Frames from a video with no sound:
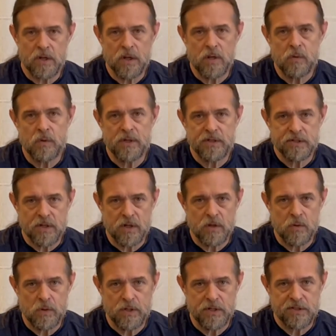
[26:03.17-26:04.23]
always,
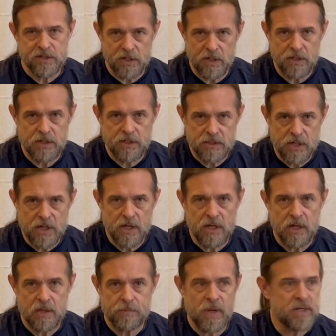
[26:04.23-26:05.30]
always,
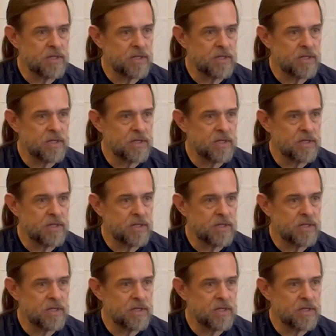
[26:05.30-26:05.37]
anytime,